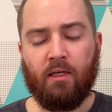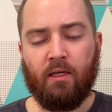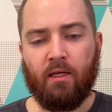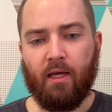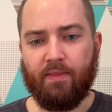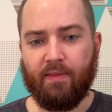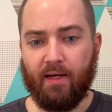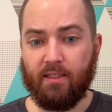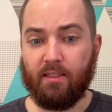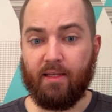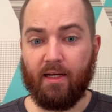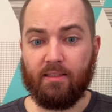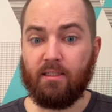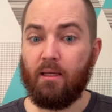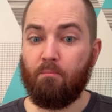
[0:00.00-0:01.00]
And that,
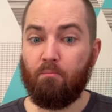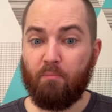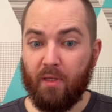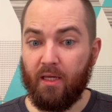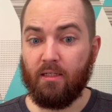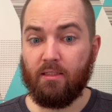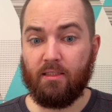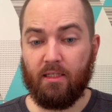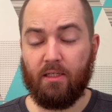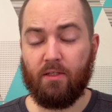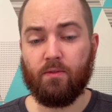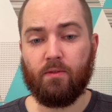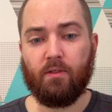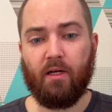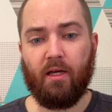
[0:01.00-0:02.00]
that's a big
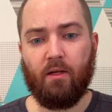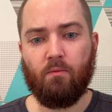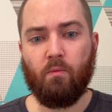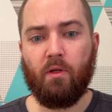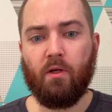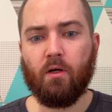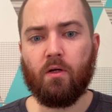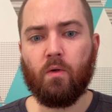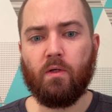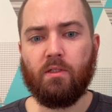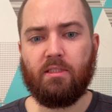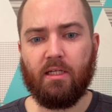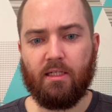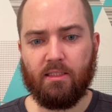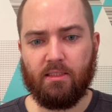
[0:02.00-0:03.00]
deal. And we are going
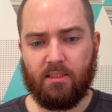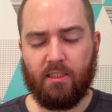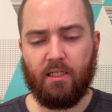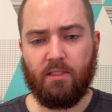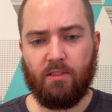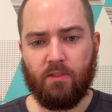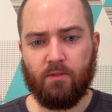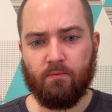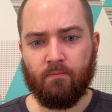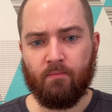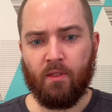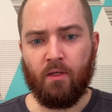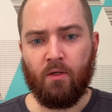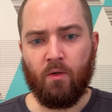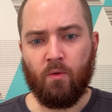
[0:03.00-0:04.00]
to continue.
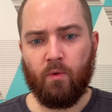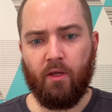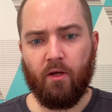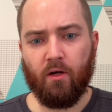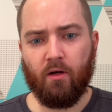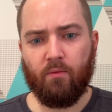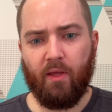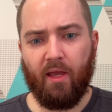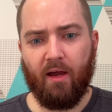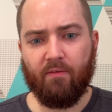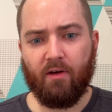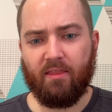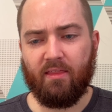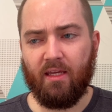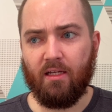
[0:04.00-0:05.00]
We are we have
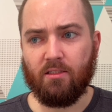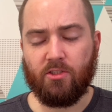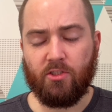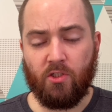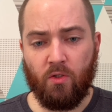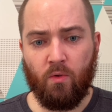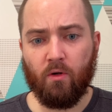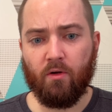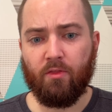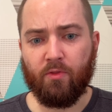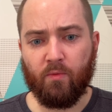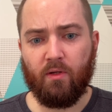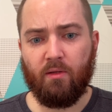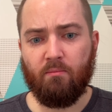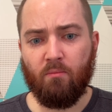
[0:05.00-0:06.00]
I think two or
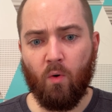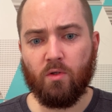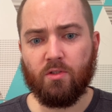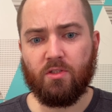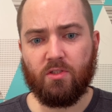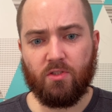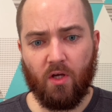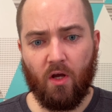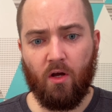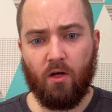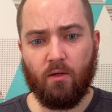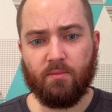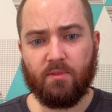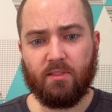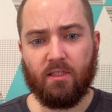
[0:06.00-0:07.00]
three more
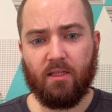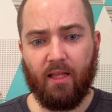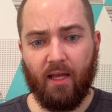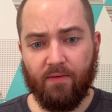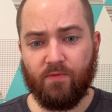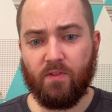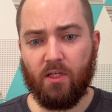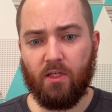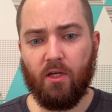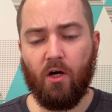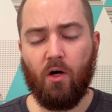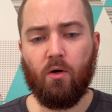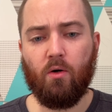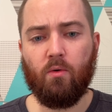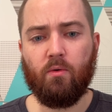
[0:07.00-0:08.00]
psalms left to
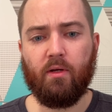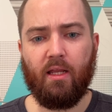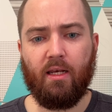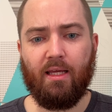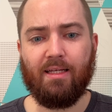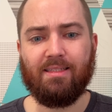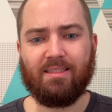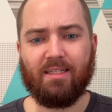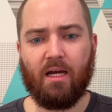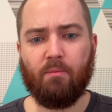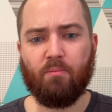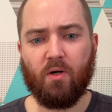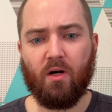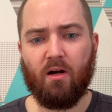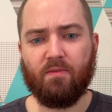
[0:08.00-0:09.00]
go in end time
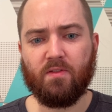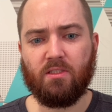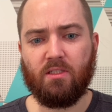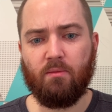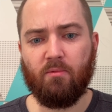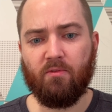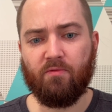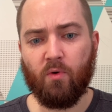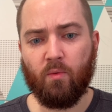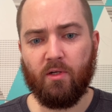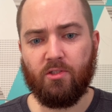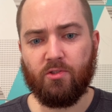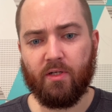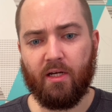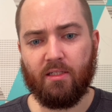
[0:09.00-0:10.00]
prophecy before we
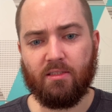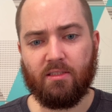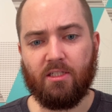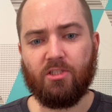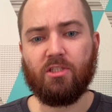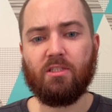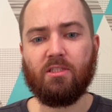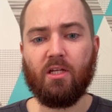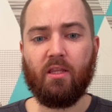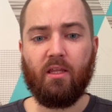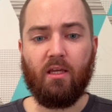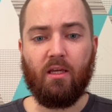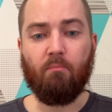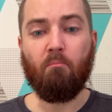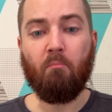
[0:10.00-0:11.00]
transition to
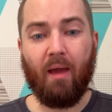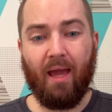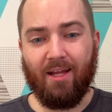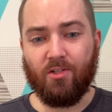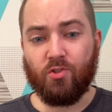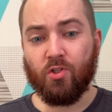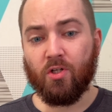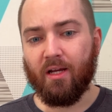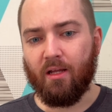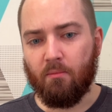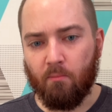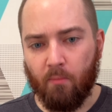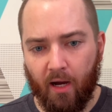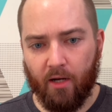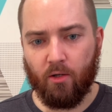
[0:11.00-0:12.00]
the major and
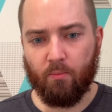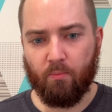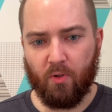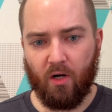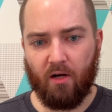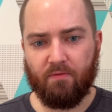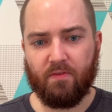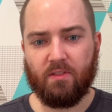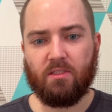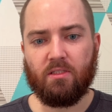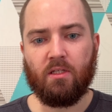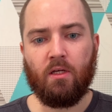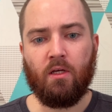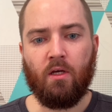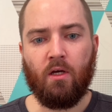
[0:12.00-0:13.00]
minor
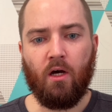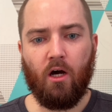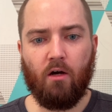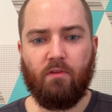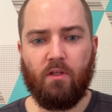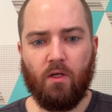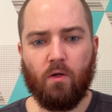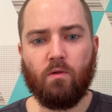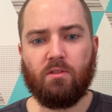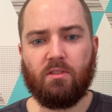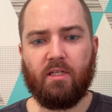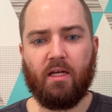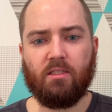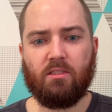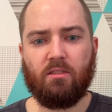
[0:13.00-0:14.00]
prophets of the Old
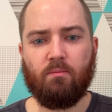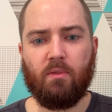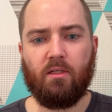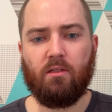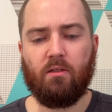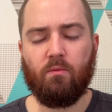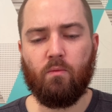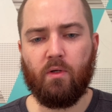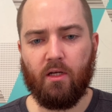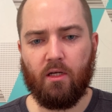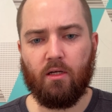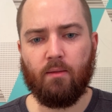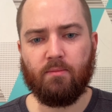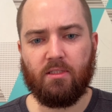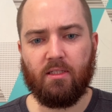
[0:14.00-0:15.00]
Testament when it
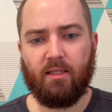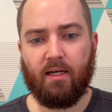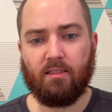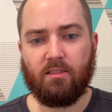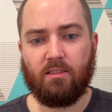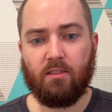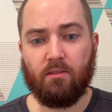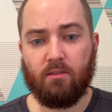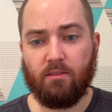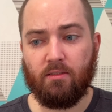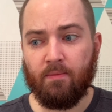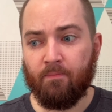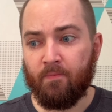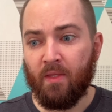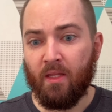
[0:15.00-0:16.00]
comes to that series.
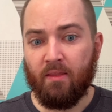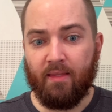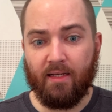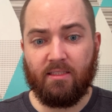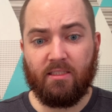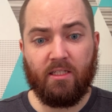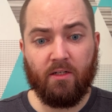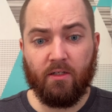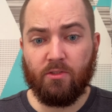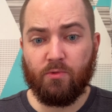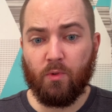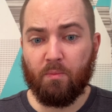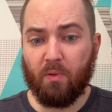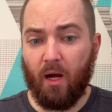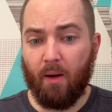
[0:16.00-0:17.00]
That series
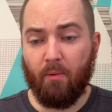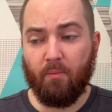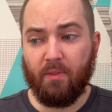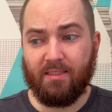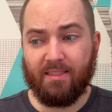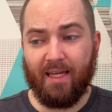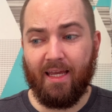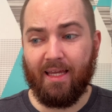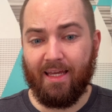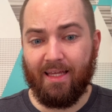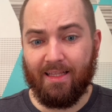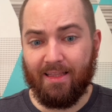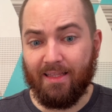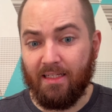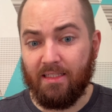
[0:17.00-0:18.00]
will probably take
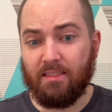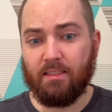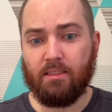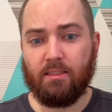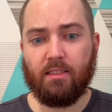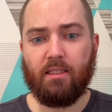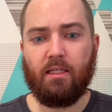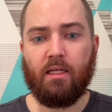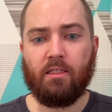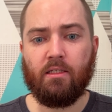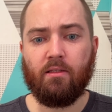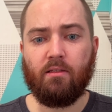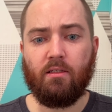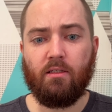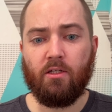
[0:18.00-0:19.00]
at least until the end
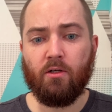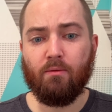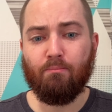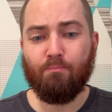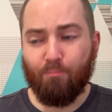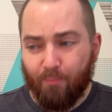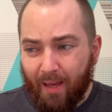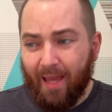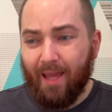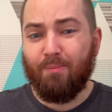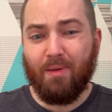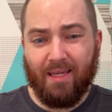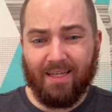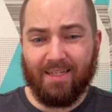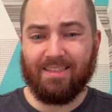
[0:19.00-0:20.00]
of the year,
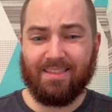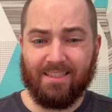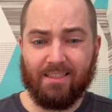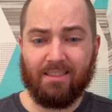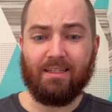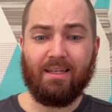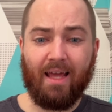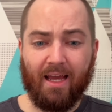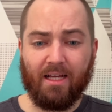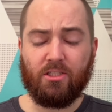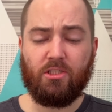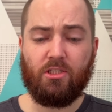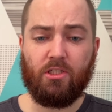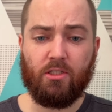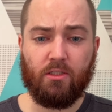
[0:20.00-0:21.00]
maybe until
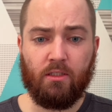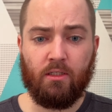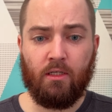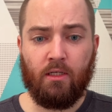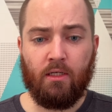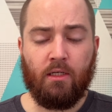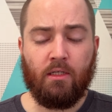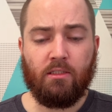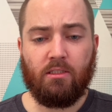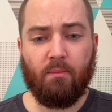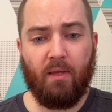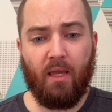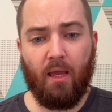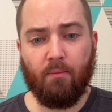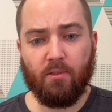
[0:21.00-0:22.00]
next year to
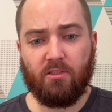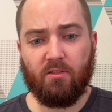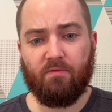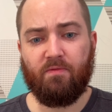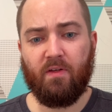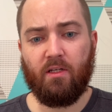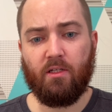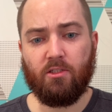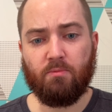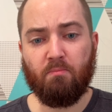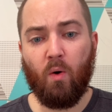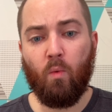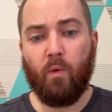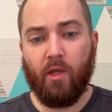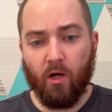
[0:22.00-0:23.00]
be able to finish,
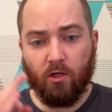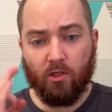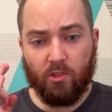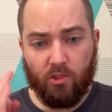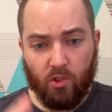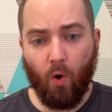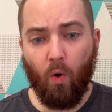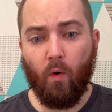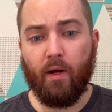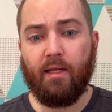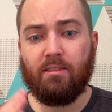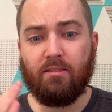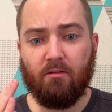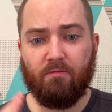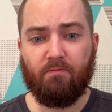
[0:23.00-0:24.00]
but we are
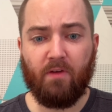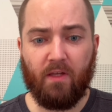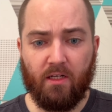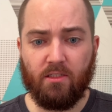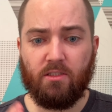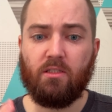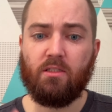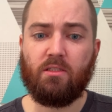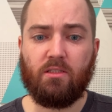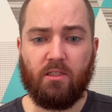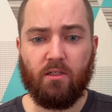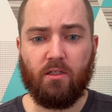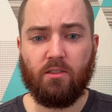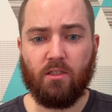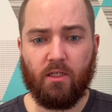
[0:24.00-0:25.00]
going to finish the
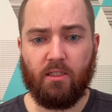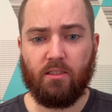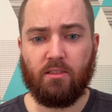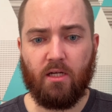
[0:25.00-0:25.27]
series on end